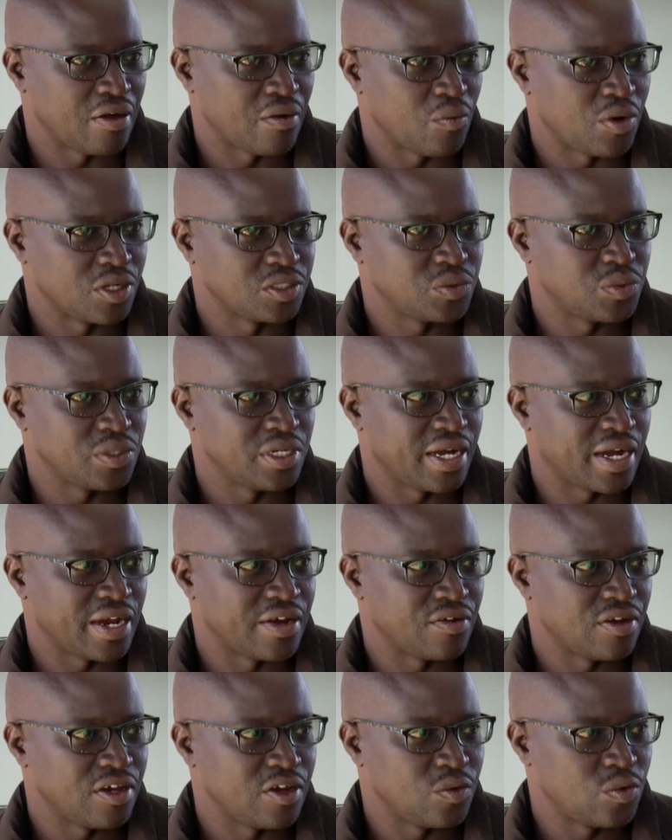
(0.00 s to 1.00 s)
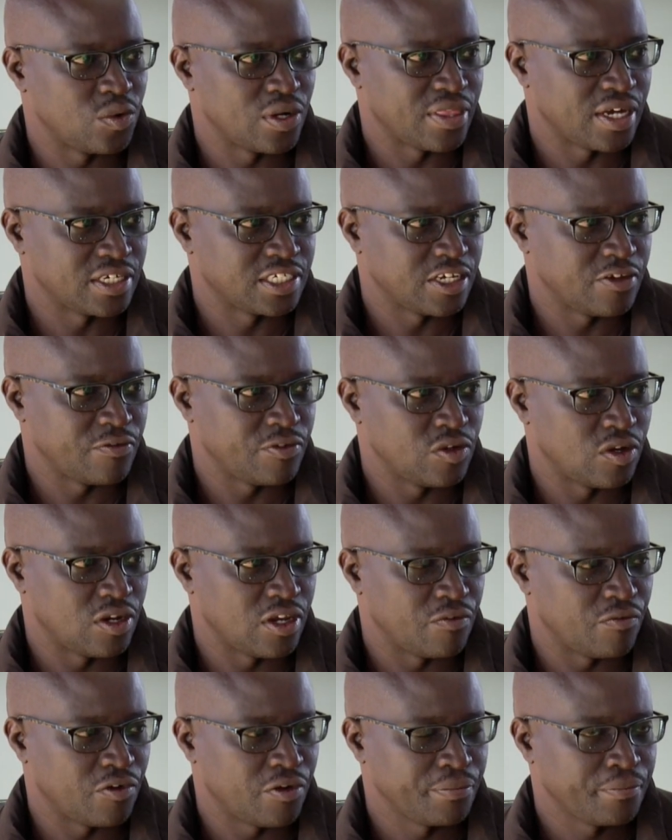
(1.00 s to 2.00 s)
what we can really do at that individual
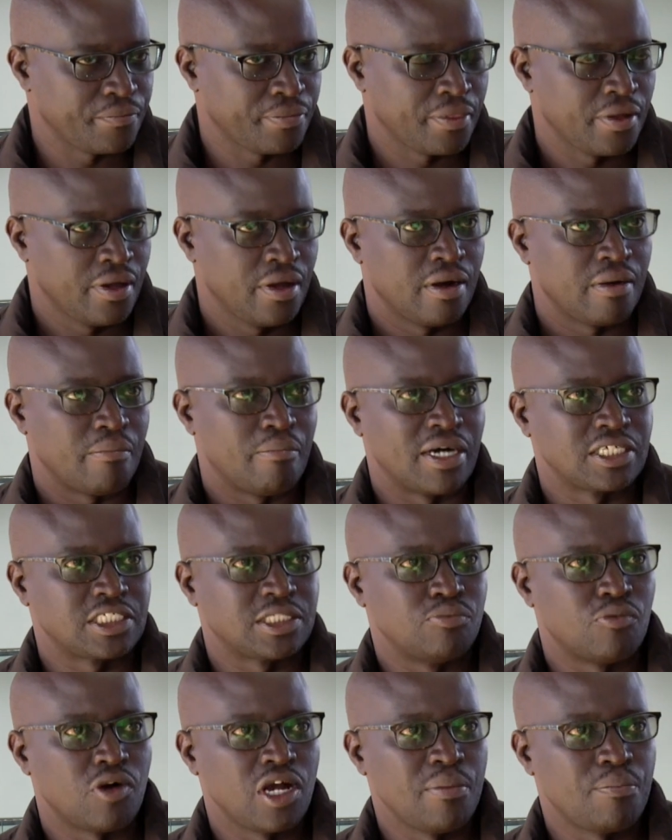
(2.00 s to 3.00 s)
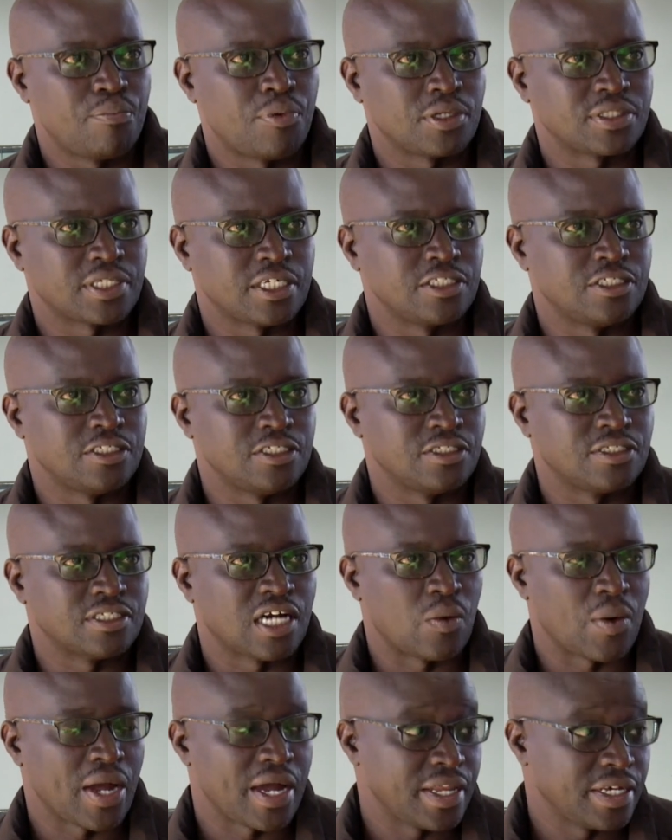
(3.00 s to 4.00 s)
level. But more important is
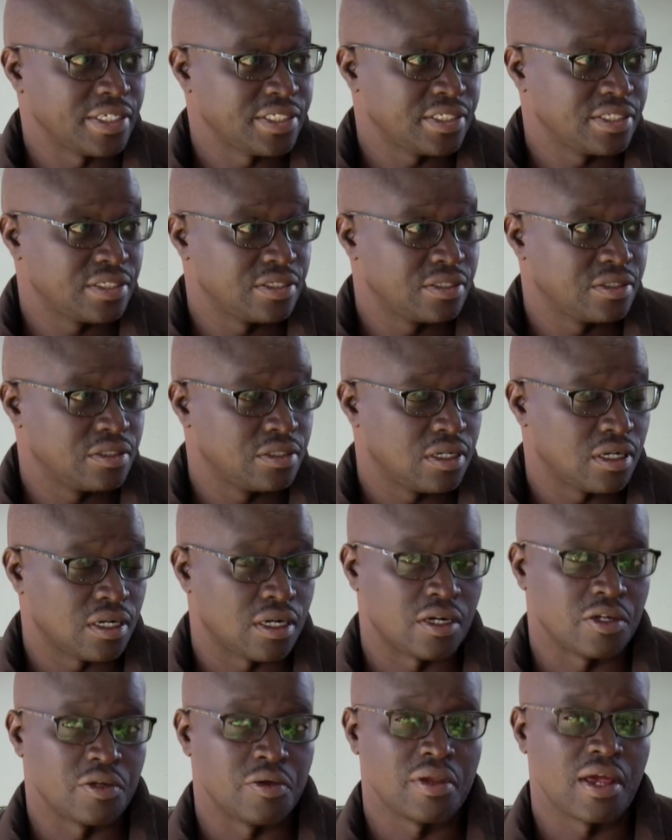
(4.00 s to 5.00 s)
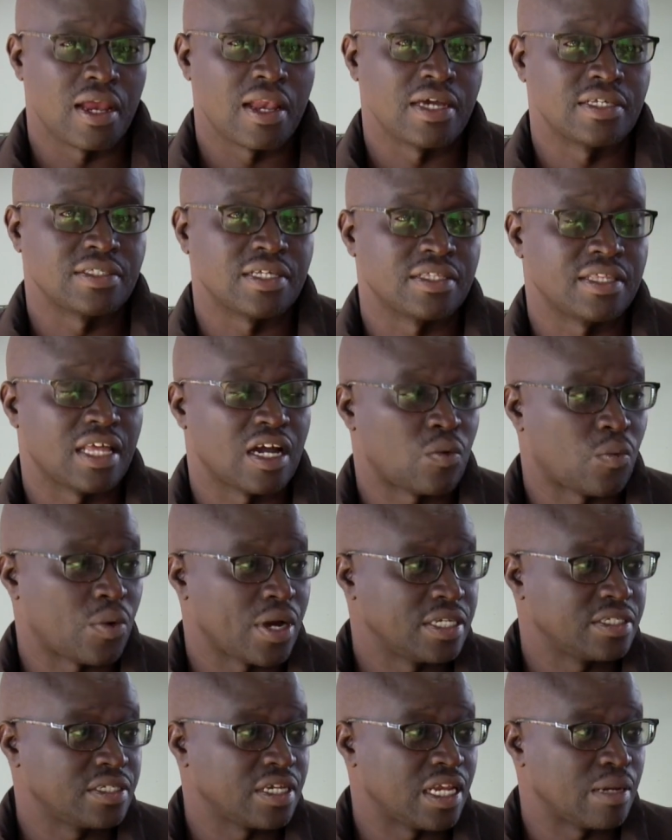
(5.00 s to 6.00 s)
awareness. You realize that there are
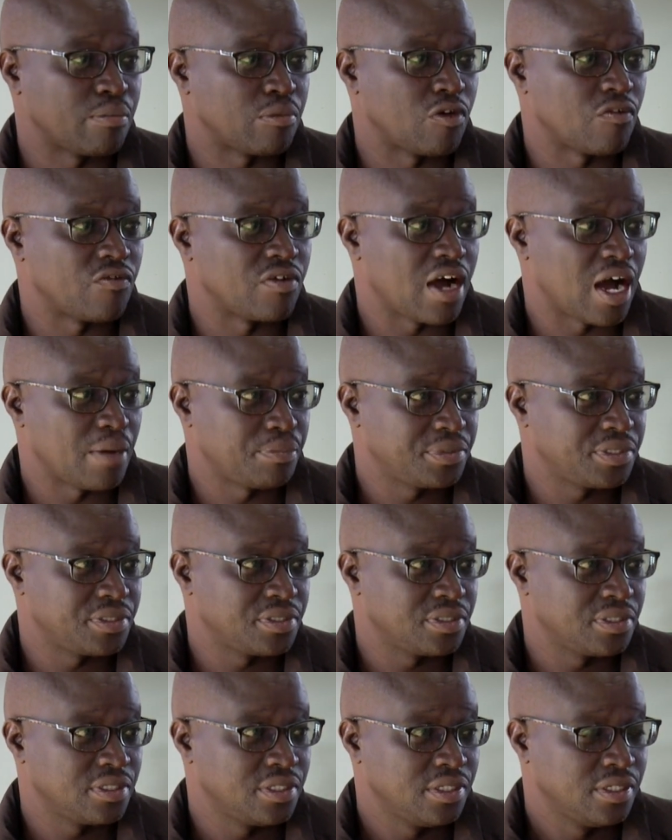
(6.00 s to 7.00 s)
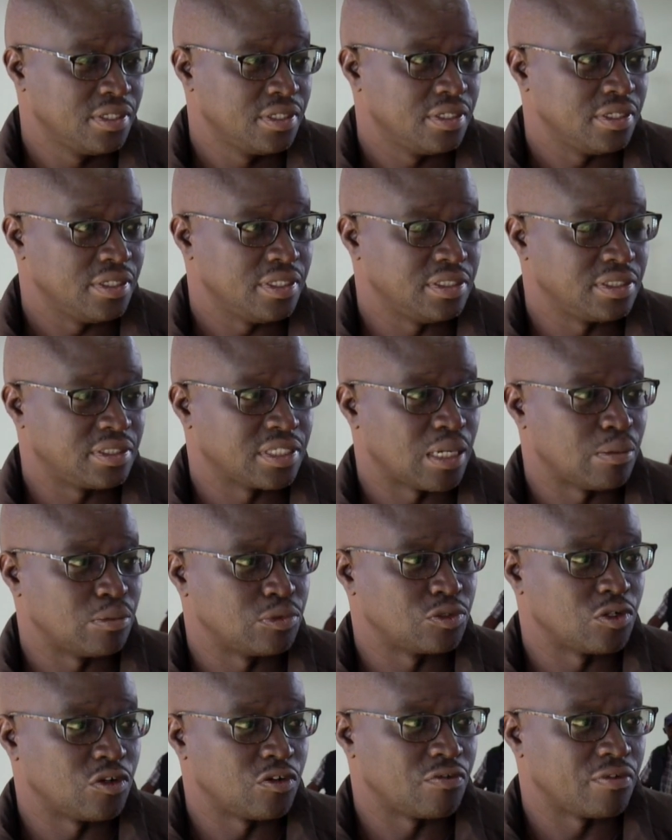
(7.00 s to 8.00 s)
quite a number of gaps in
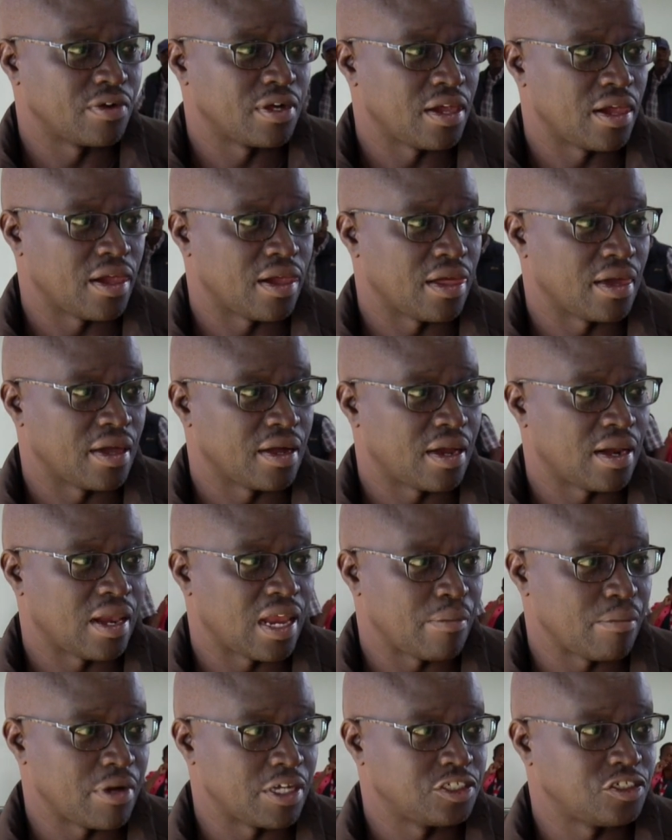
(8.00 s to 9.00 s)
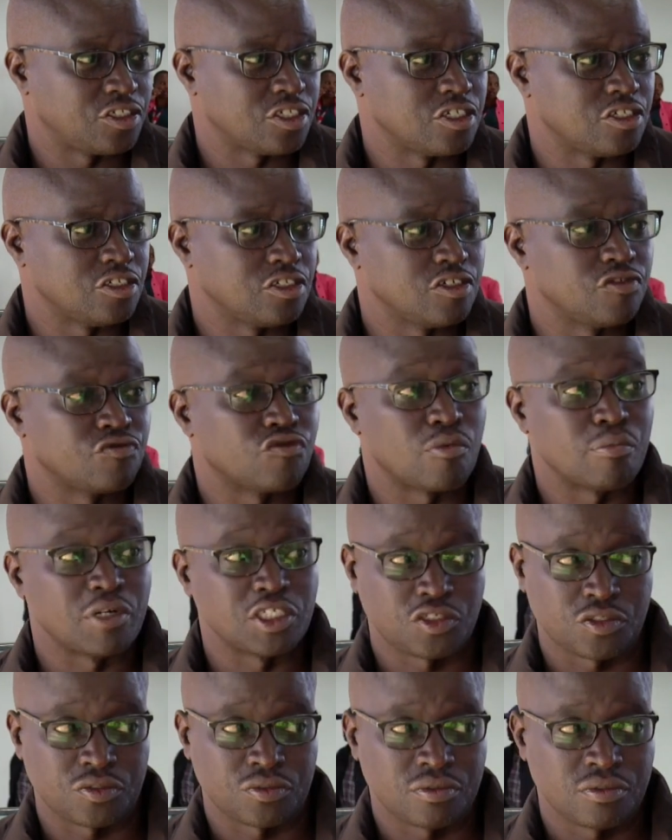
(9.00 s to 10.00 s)
terms of climate change
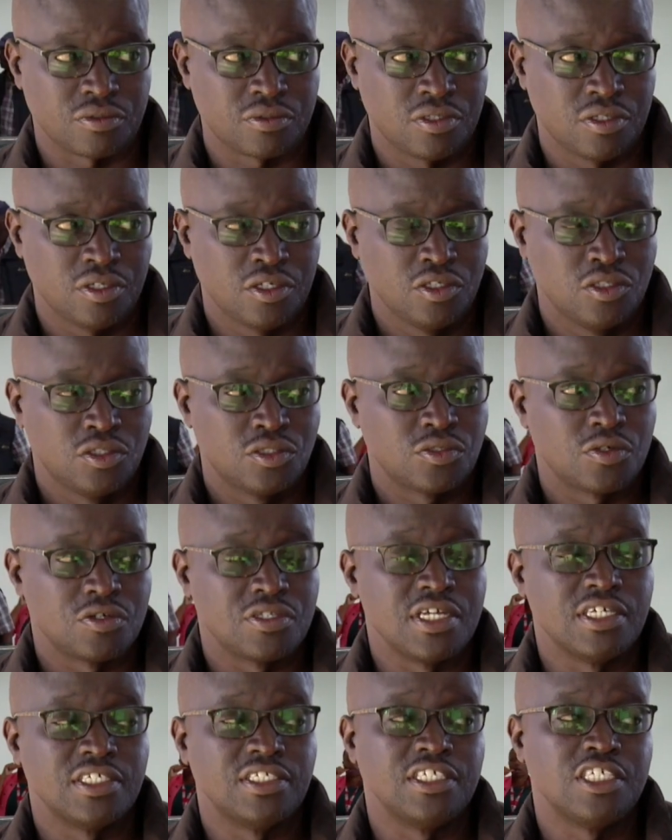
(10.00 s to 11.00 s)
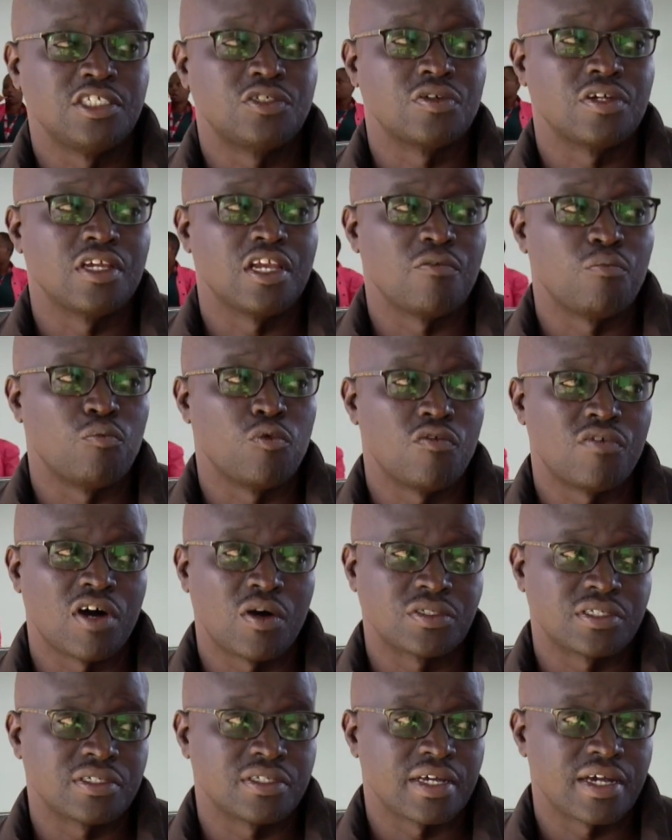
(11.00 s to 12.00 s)
information. So there's need to really move
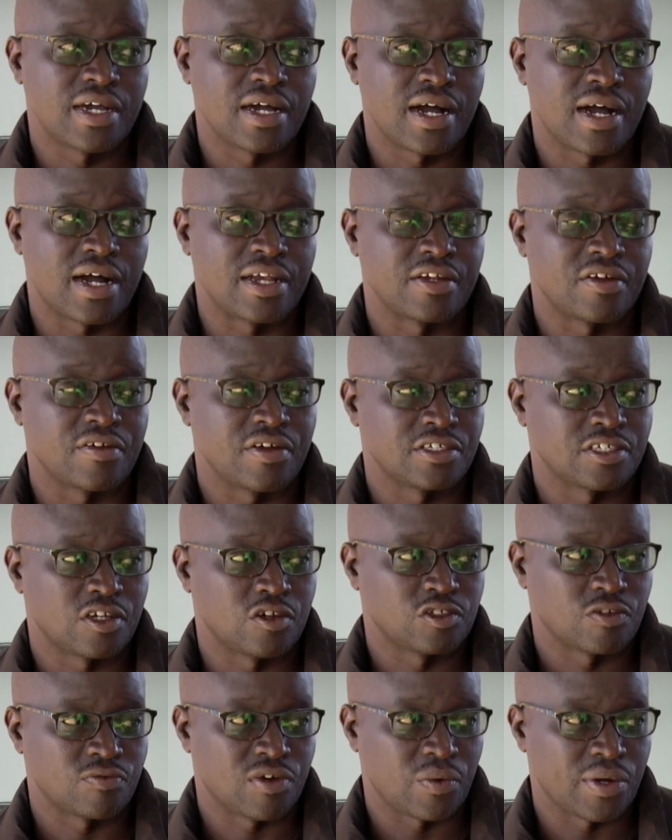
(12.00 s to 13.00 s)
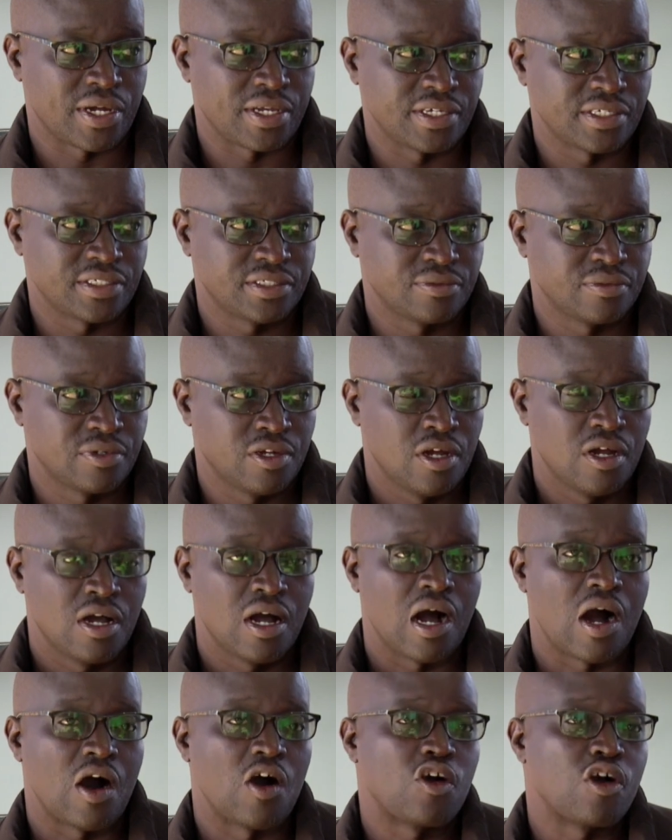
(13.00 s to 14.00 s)
out there and create a lot of awareness.
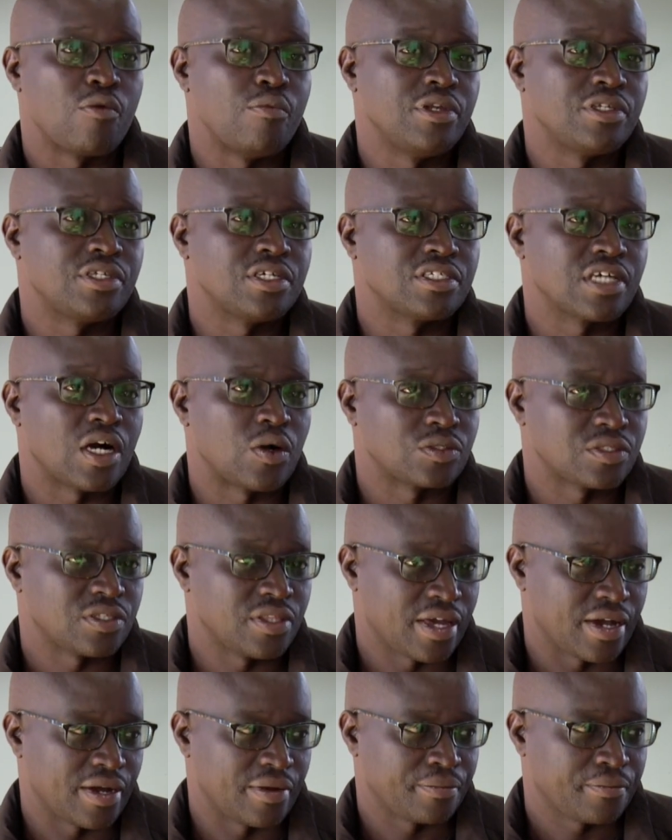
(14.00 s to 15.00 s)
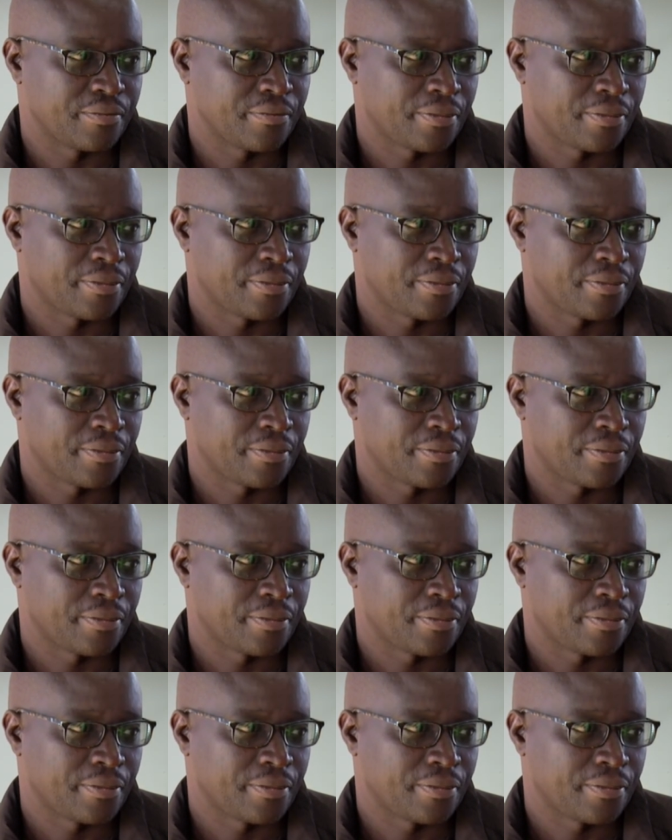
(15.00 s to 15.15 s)
Our communities out there,